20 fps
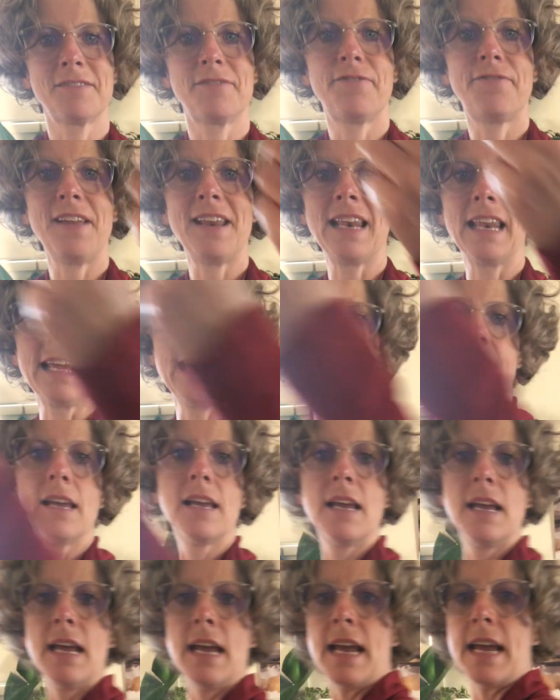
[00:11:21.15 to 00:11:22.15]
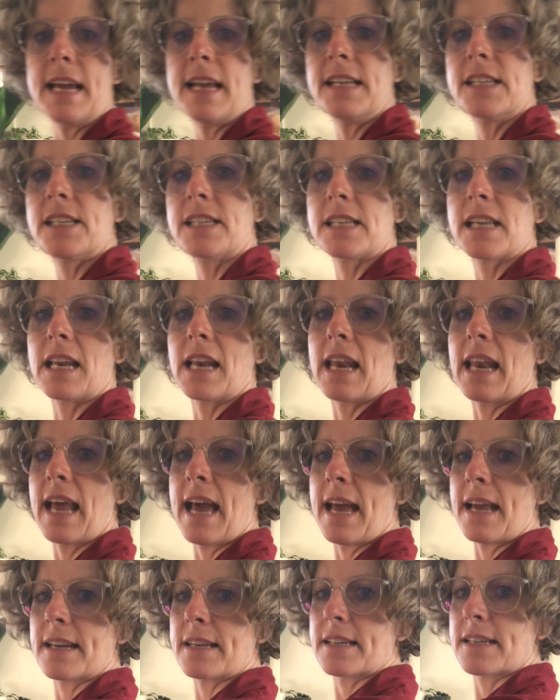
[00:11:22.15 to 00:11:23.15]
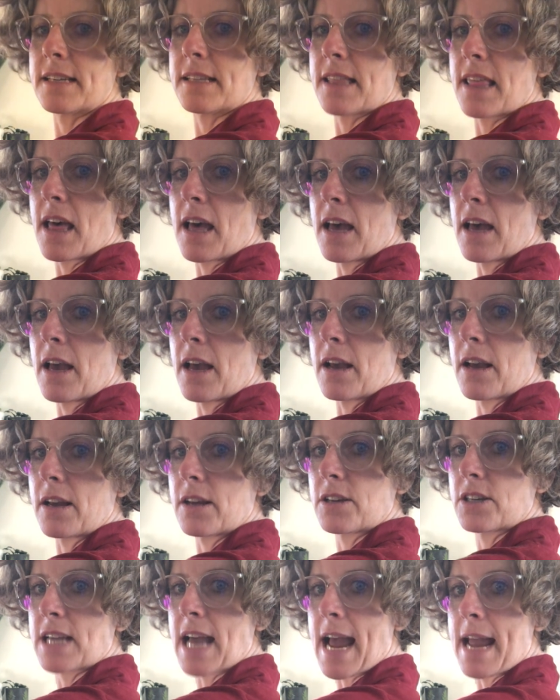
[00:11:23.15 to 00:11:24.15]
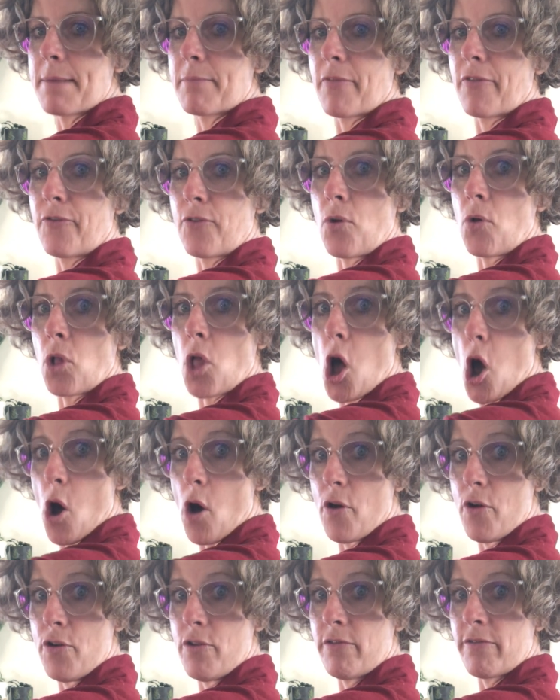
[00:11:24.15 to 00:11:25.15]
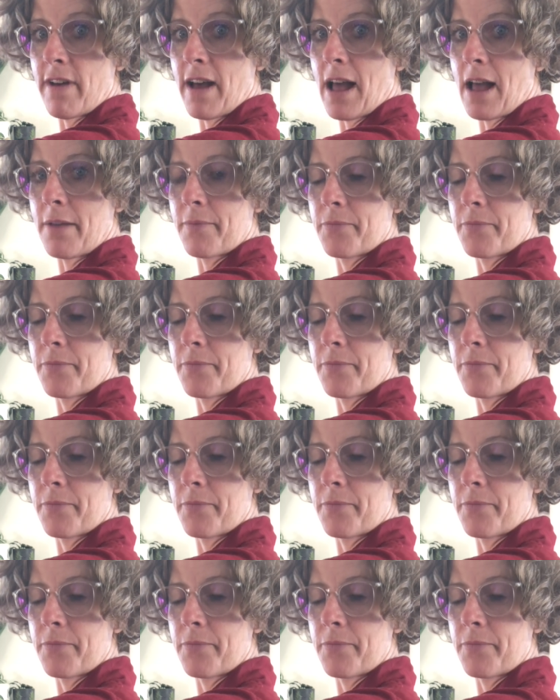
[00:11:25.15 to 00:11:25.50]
fiddly, is to let the tape fall over